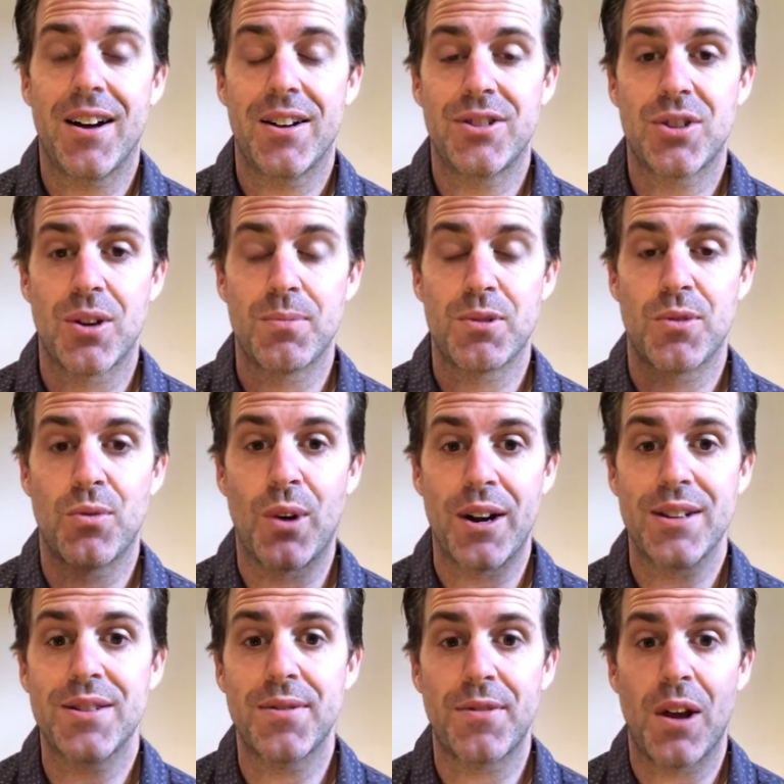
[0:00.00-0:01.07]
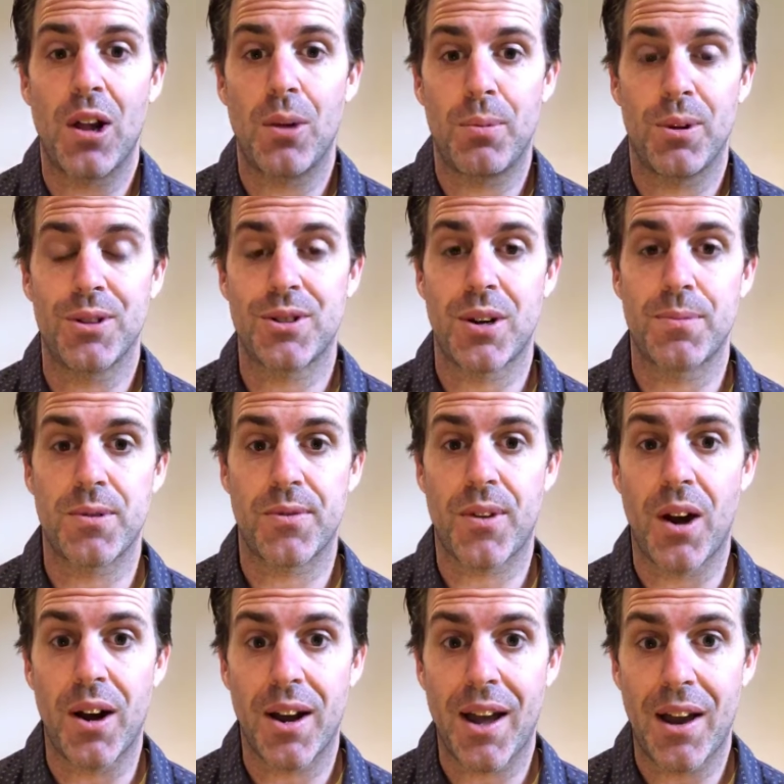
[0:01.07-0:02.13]
in terms of what is available, in terms of
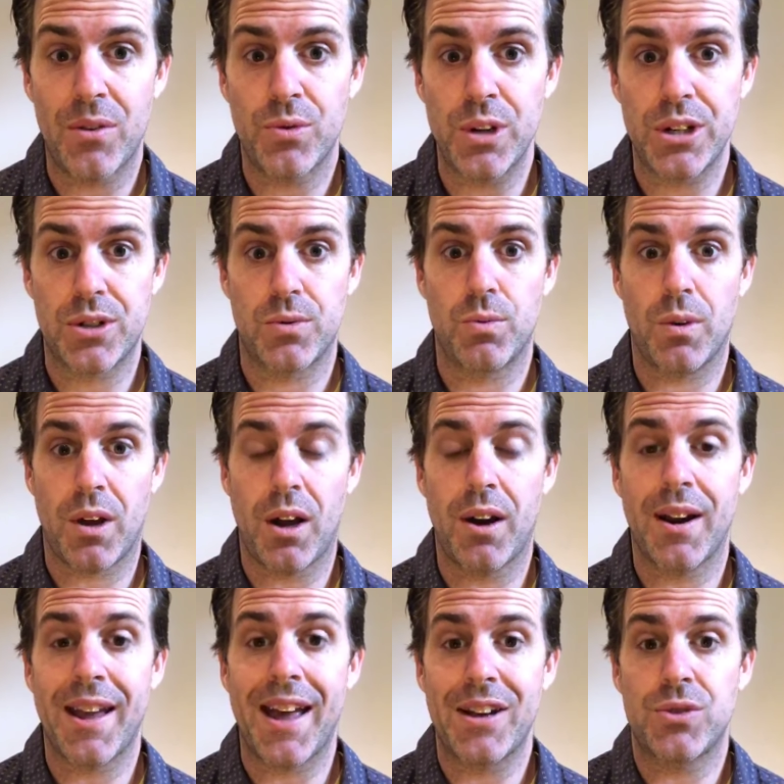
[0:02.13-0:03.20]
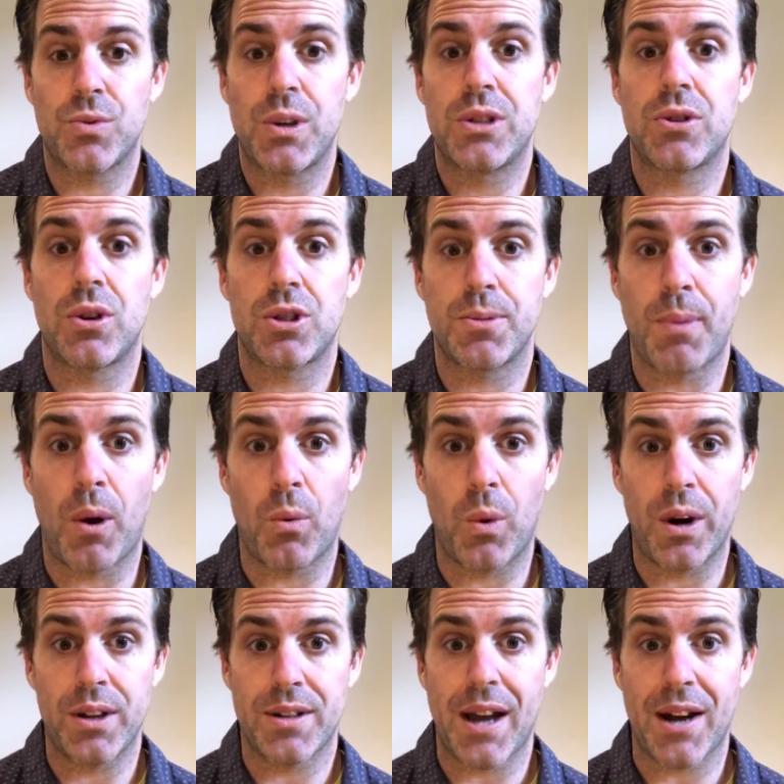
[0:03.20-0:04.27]
cutting-edge research about
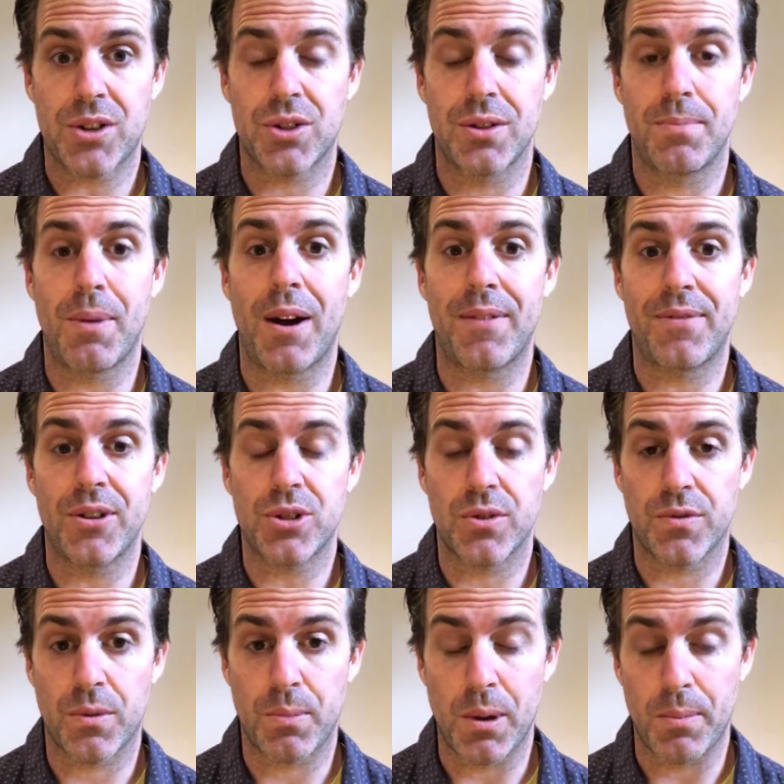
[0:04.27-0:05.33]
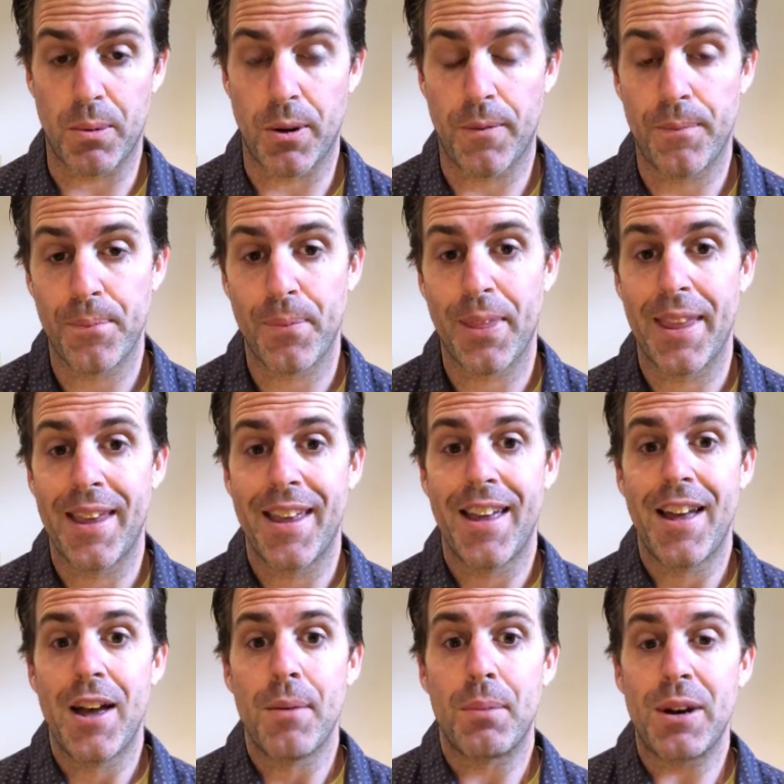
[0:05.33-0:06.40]
what is actually beneficial for people.
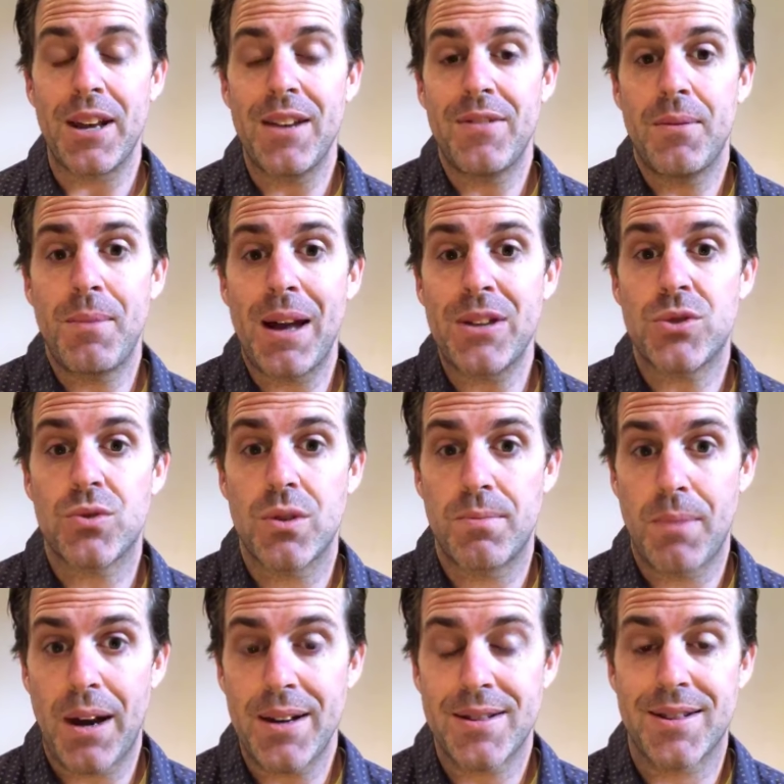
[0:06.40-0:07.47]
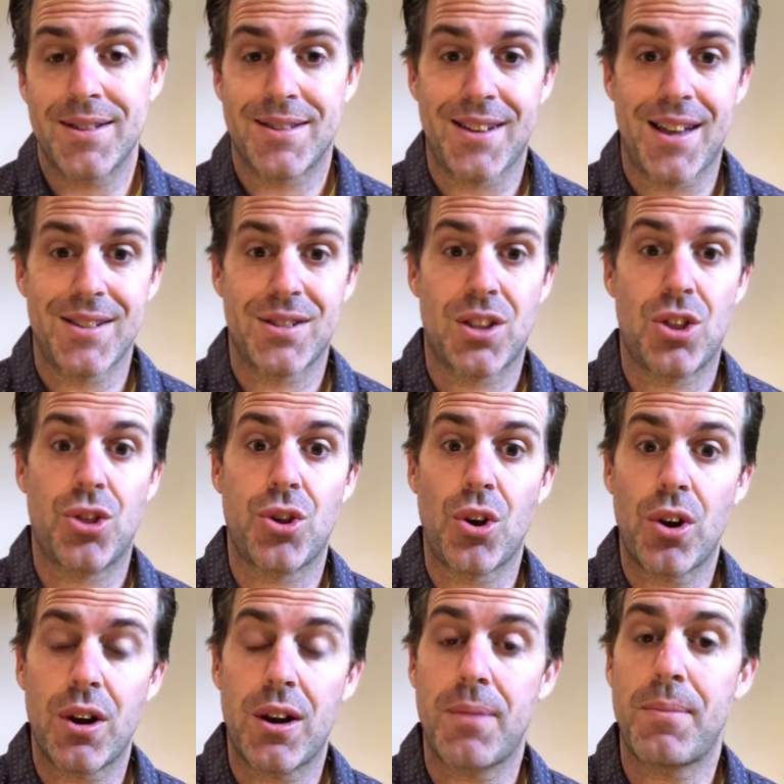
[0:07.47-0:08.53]
But even mainstream medicine says
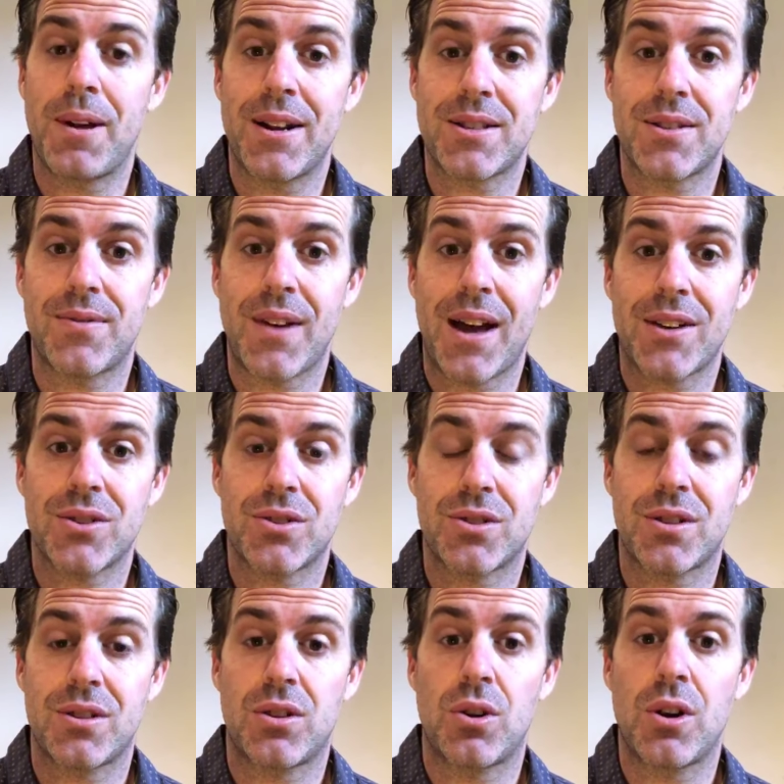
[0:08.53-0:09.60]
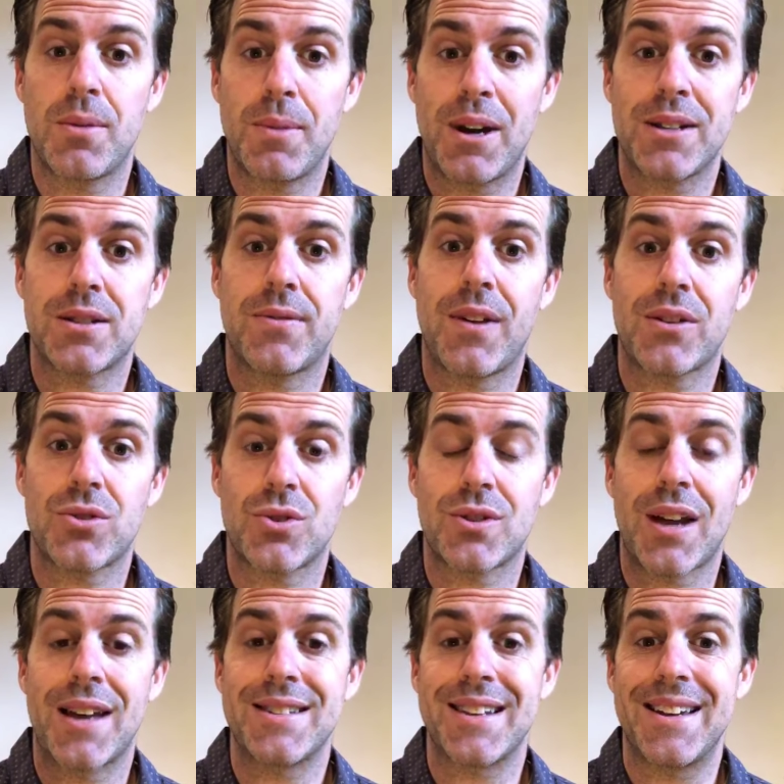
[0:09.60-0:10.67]
30 minutes of
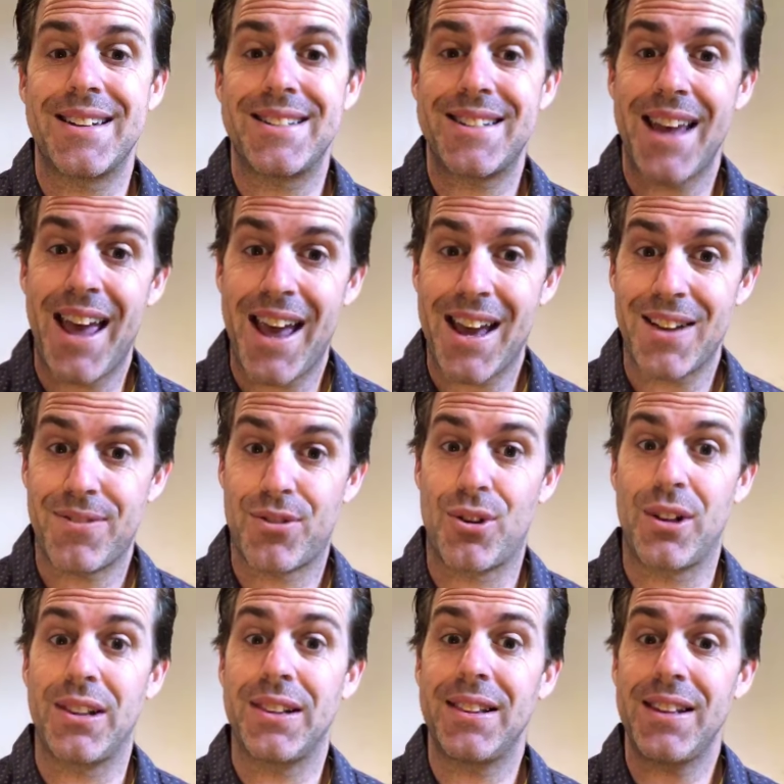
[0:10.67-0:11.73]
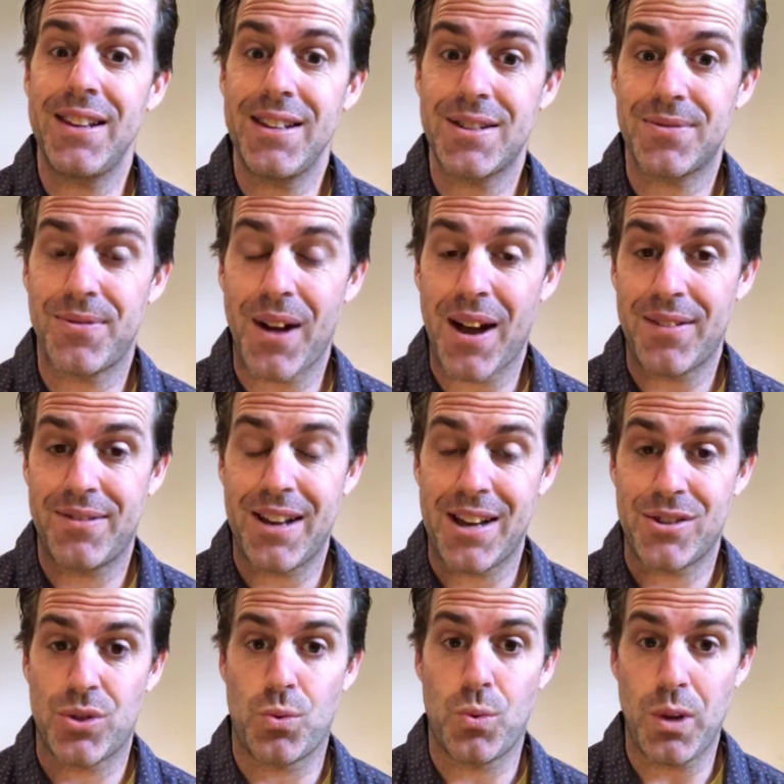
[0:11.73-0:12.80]
exercise a day for at least 5
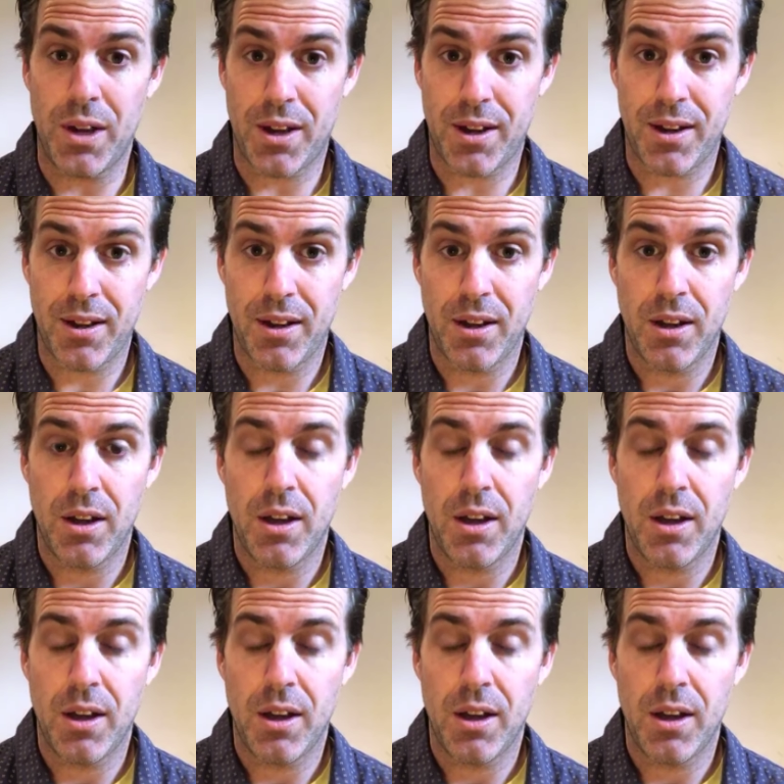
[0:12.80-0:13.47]
days a week.